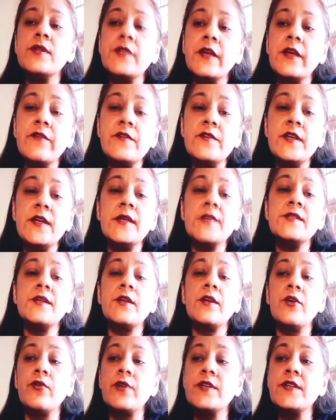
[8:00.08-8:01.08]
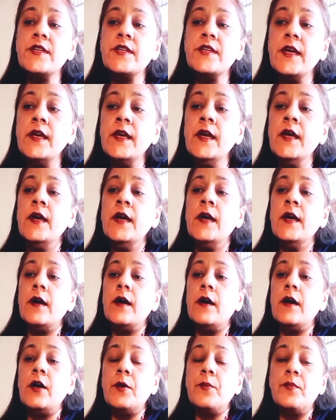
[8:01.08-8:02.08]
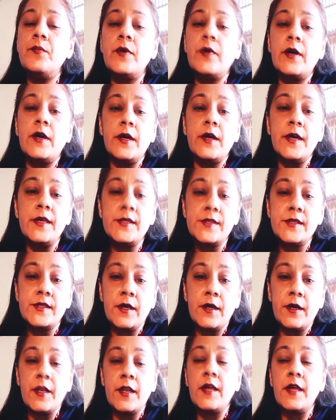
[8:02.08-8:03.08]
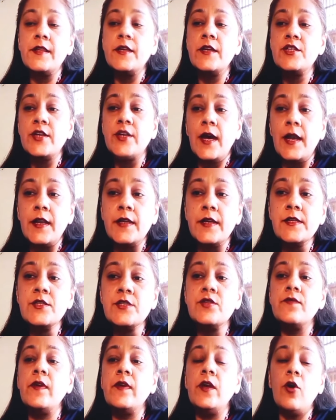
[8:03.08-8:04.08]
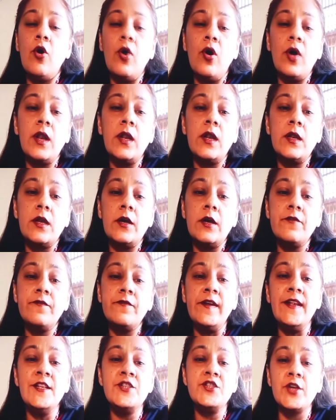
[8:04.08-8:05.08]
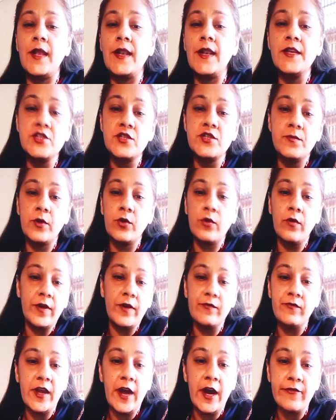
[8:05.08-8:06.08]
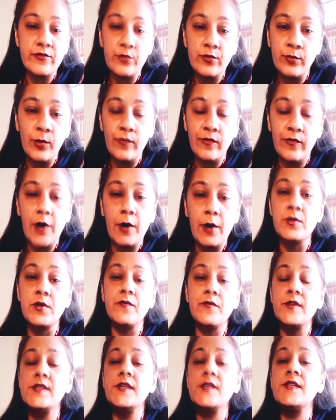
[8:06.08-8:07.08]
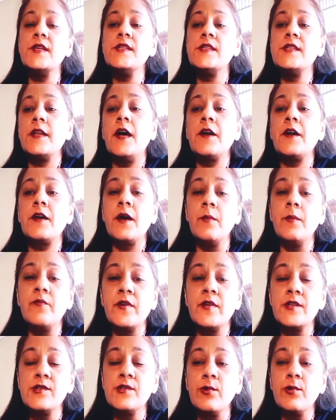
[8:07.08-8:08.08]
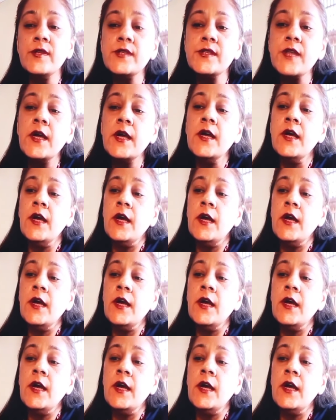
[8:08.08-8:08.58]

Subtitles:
safety and security is another challenge. We all feel challenged, when we have to move out of the cities and our comfort zones.